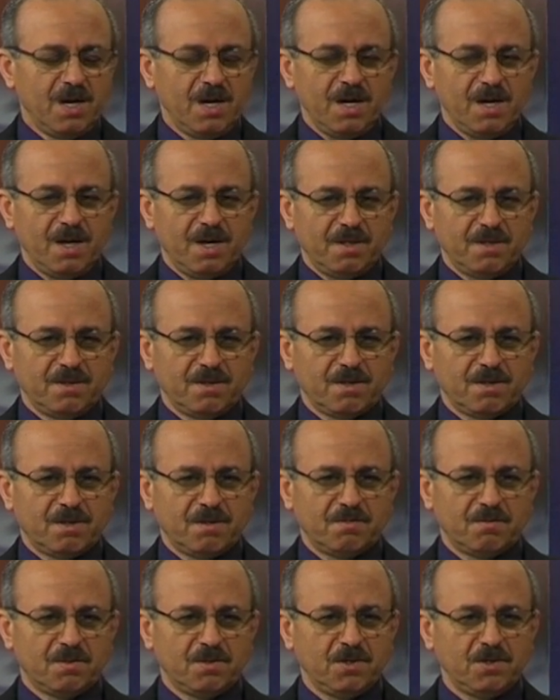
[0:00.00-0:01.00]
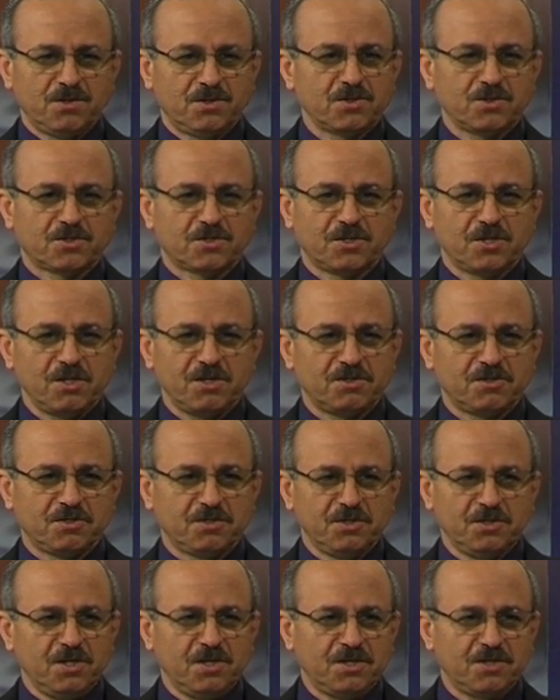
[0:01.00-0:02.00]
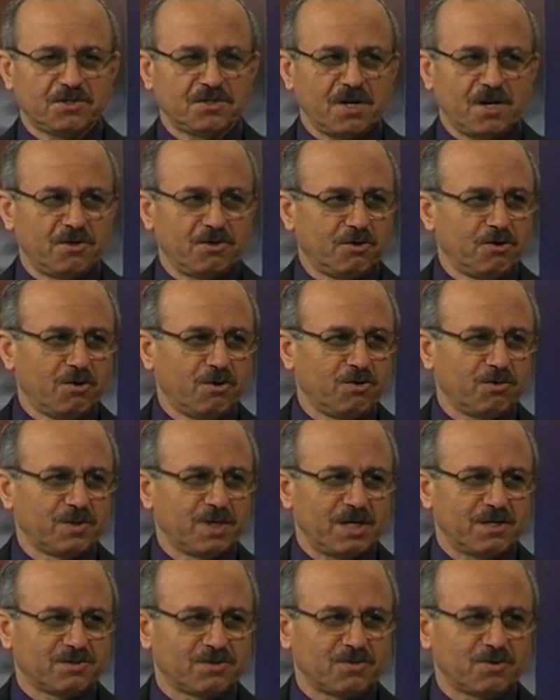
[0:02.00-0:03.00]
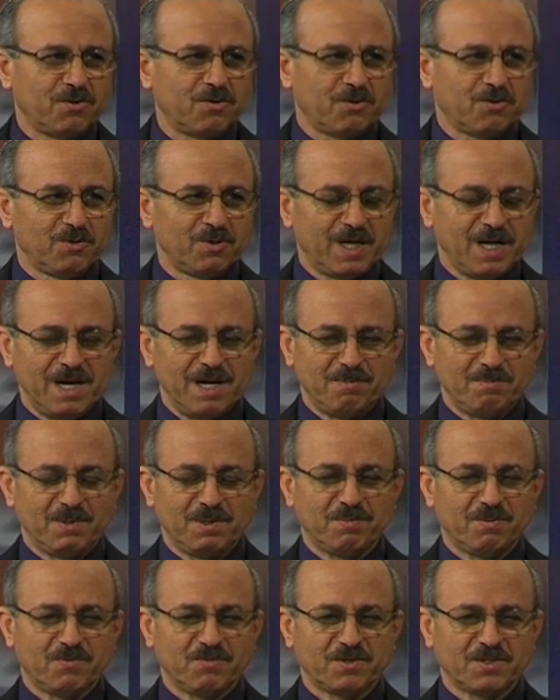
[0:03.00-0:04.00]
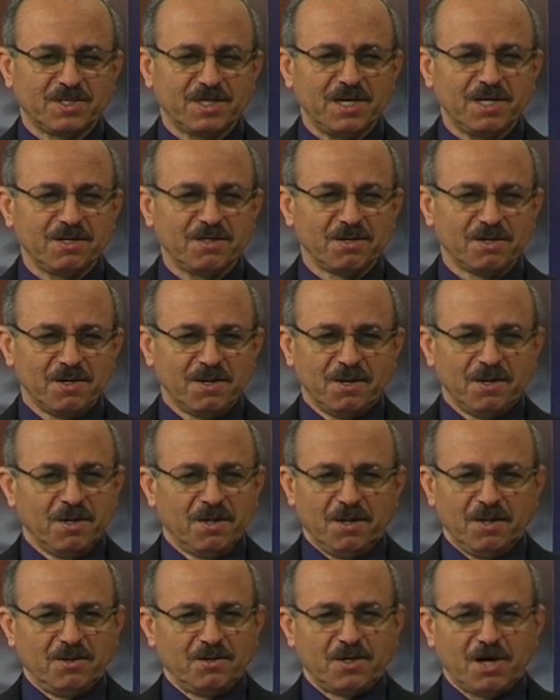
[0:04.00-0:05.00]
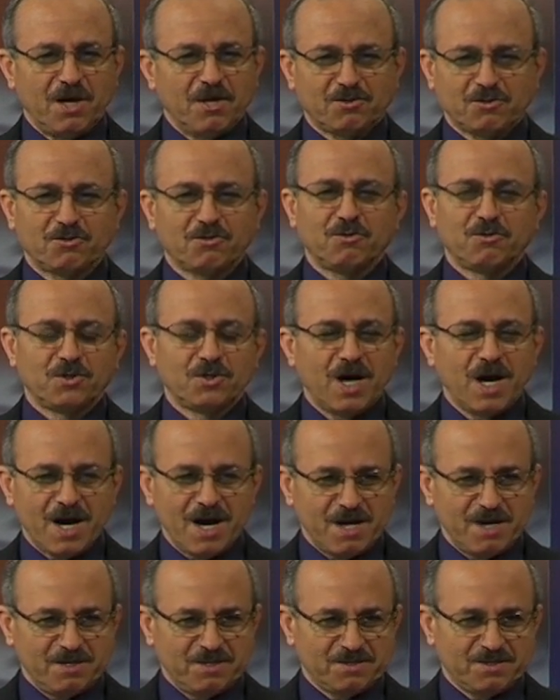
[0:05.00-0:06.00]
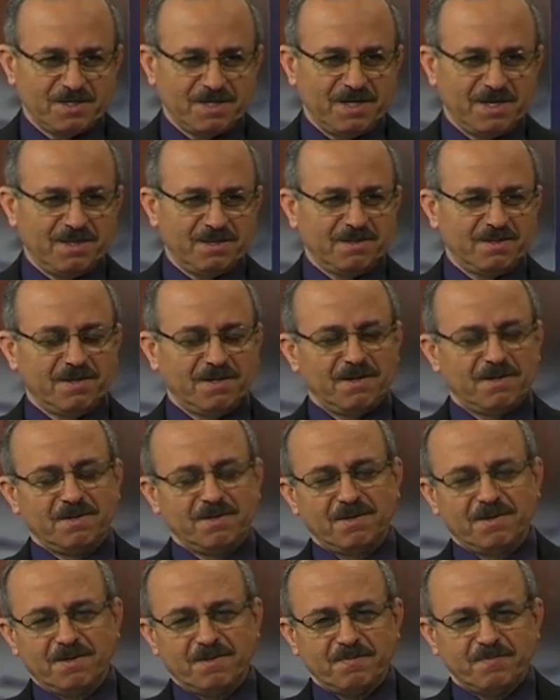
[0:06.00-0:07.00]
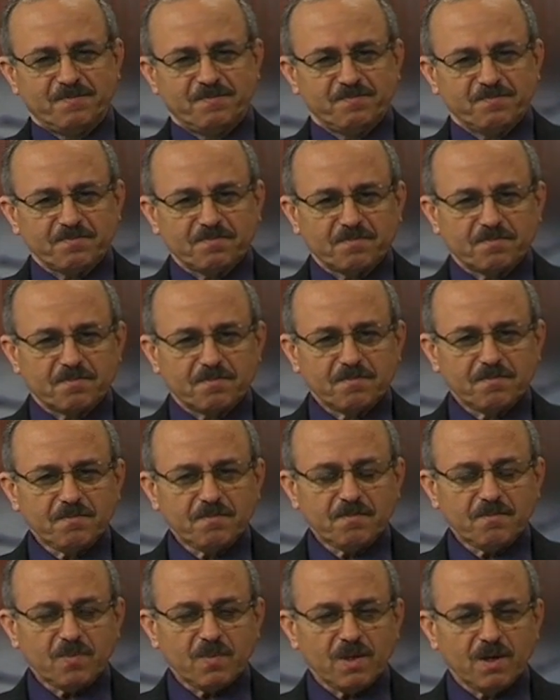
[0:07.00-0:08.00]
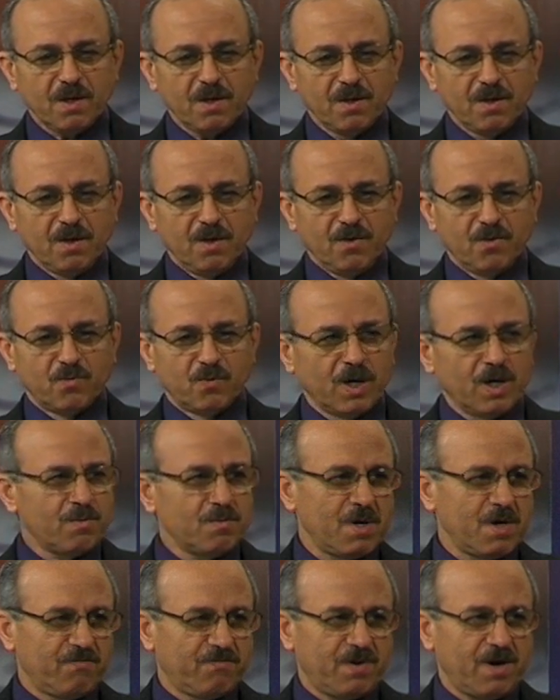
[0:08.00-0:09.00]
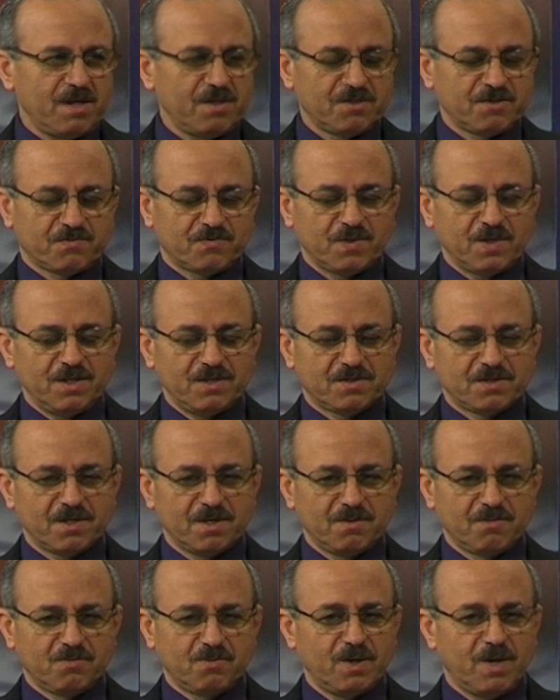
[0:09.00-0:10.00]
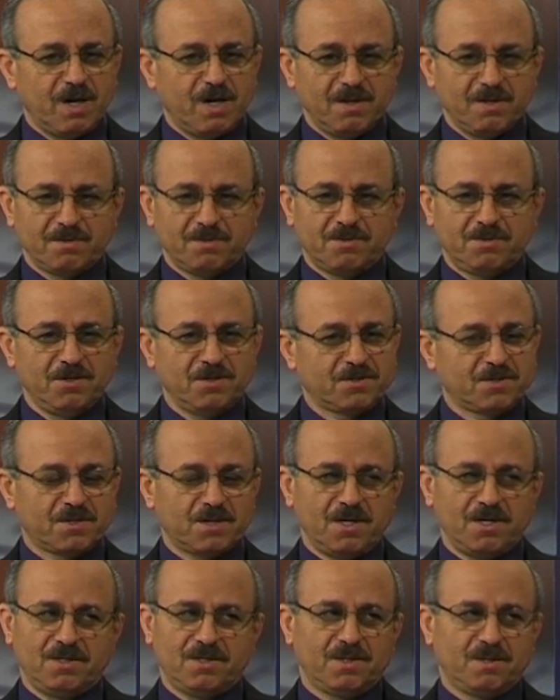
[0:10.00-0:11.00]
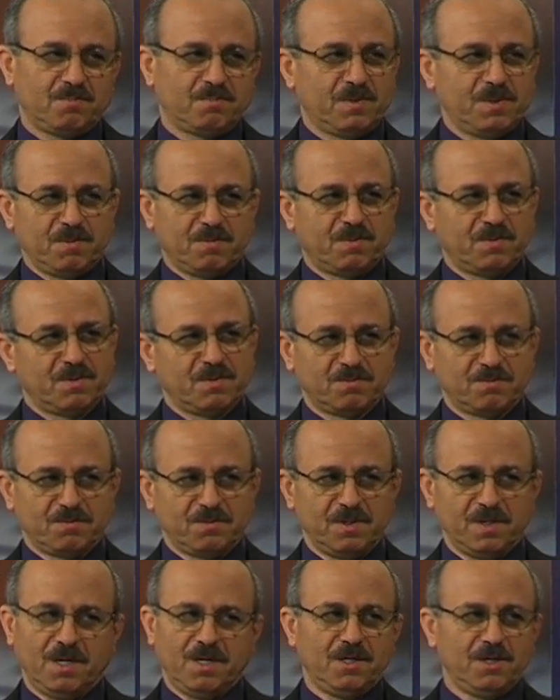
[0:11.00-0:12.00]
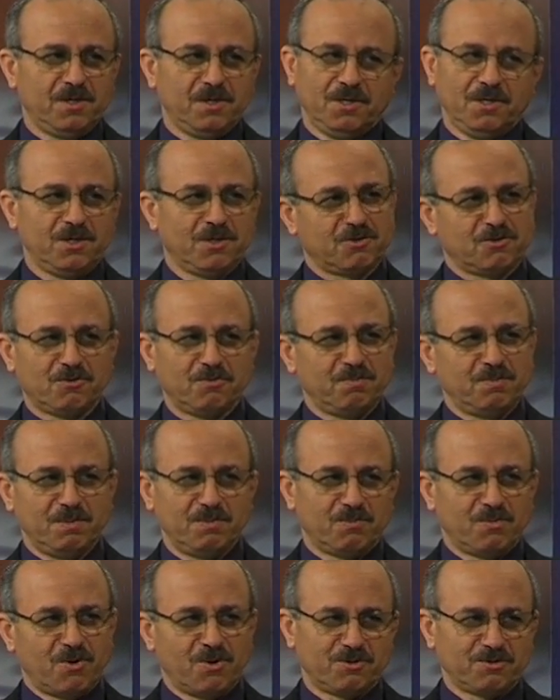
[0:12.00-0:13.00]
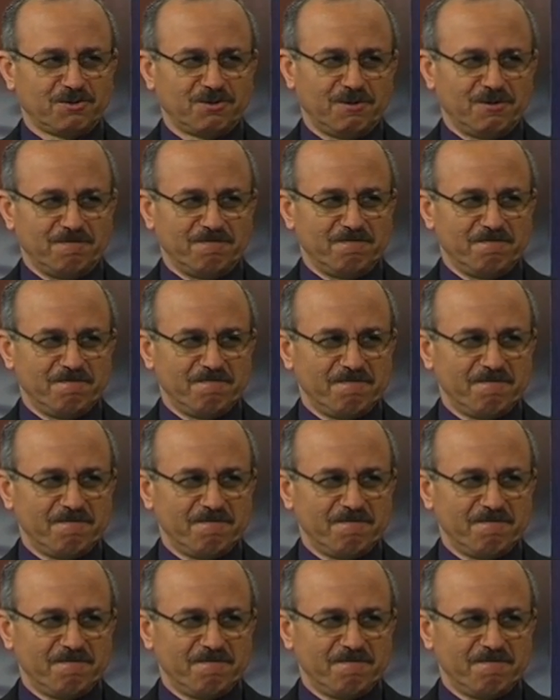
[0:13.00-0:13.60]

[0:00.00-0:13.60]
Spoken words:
And he just says yes and no, that's all. And people were saying, that's so nice. And then one of my father's friends said, well, these kind of people really need to be Muslim.